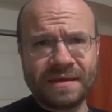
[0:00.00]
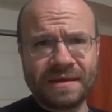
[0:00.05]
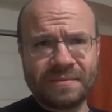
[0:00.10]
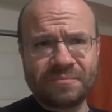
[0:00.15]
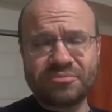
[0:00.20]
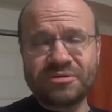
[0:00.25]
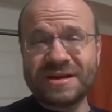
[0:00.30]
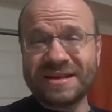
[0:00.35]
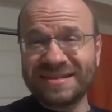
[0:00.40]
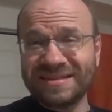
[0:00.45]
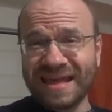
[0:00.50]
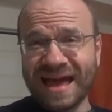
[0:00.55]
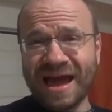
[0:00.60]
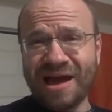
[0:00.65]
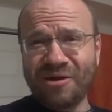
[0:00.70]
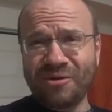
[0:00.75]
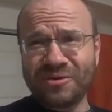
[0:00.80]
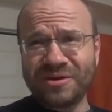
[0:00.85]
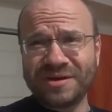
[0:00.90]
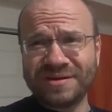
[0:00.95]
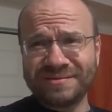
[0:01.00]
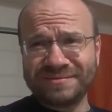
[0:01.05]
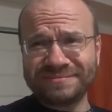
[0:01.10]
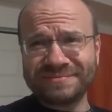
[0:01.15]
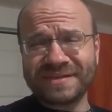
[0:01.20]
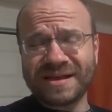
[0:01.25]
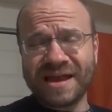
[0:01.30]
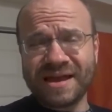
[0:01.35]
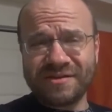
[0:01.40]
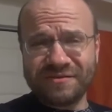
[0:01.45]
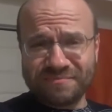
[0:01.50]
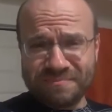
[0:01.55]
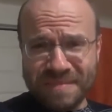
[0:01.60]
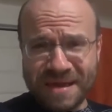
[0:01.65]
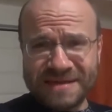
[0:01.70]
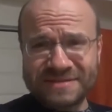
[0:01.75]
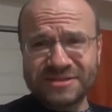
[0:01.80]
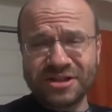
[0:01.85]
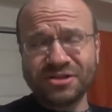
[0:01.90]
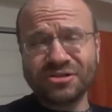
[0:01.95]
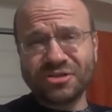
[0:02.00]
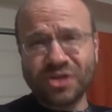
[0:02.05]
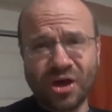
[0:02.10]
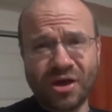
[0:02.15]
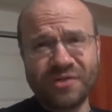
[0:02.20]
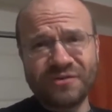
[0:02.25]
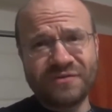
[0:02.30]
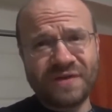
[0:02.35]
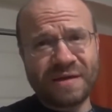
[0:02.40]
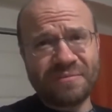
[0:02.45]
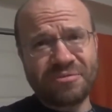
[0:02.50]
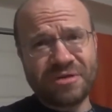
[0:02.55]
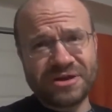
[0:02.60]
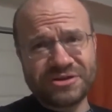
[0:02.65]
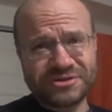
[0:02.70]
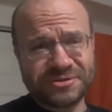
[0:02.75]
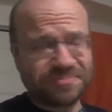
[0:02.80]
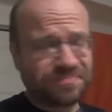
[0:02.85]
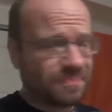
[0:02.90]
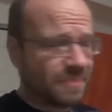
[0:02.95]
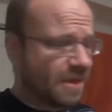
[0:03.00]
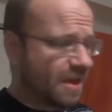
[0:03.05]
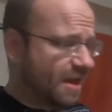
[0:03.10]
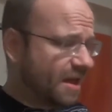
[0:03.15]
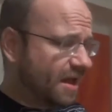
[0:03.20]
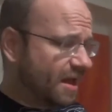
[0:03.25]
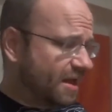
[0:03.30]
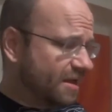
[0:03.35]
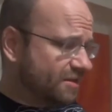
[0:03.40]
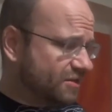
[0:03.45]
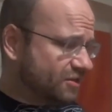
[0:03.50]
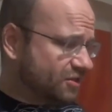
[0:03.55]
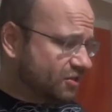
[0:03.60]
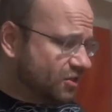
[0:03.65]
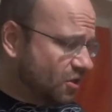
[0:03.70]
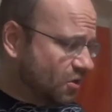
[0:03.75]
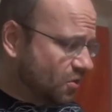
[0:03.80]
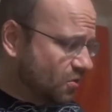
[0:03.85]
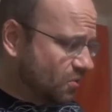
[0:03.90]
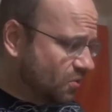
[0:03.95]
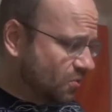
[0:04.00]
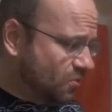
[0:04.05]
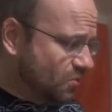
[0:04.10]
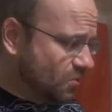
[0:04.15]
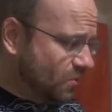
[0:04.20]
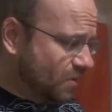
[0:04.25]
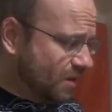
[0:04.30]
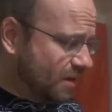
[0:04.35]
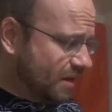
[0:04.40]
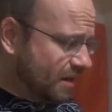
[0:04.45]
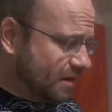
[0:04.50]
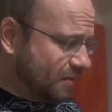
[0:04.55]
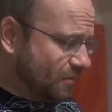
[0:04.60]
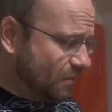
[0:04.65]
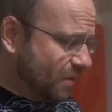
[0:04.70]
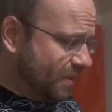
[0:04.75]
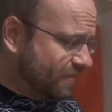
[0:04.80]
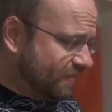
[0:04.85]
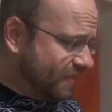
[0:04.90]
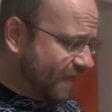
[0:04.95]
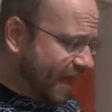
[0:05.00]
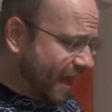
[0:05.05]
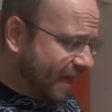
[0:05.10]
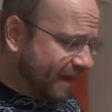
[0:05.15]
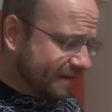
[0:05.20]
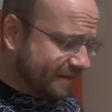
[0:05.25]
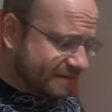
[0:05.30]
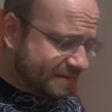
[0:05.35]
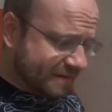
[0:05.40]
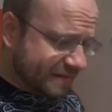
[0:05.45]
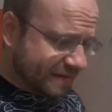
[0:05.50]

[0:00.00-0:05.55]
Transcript: pretty loud and kind of makes a lot of vibration. So with that,